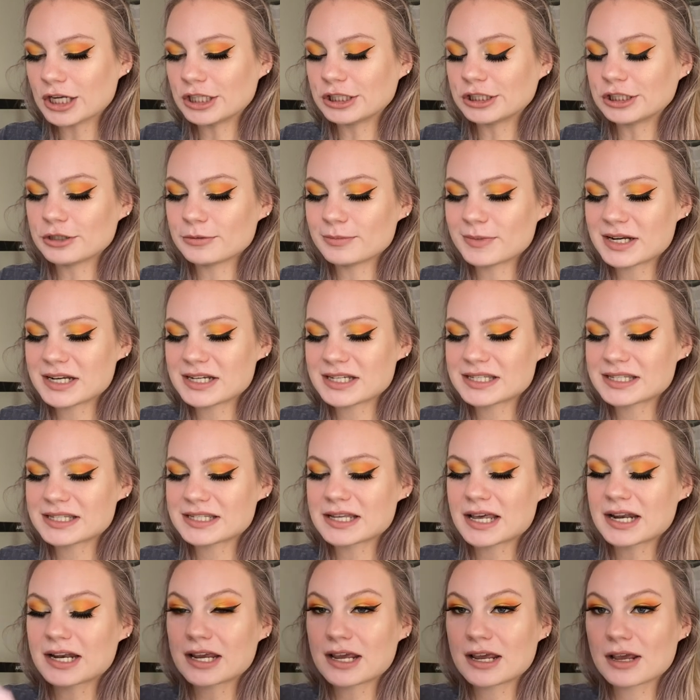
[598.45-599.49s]
Luminous
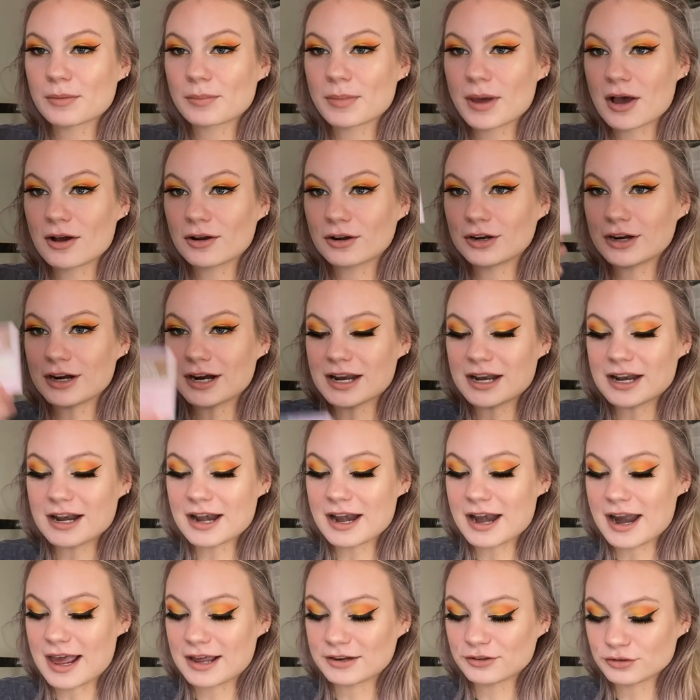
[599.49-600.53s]
Setting Powder in
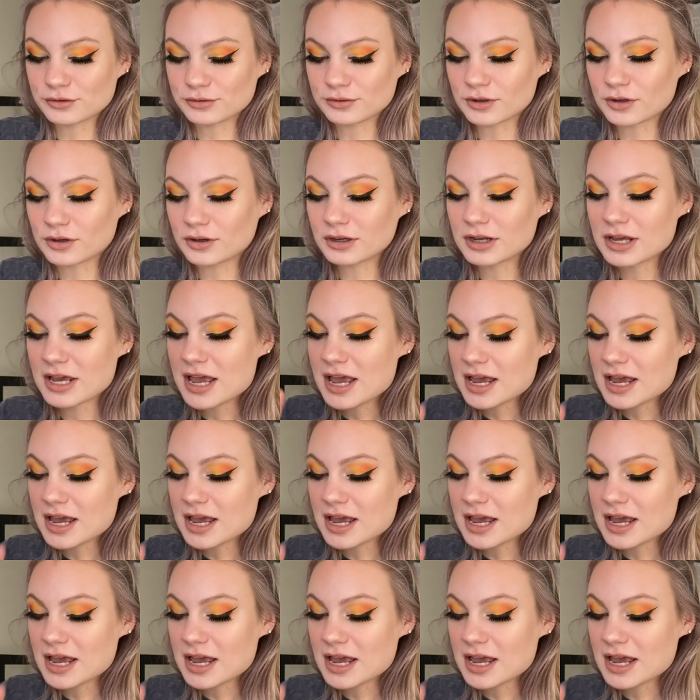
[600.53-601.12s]
Natural.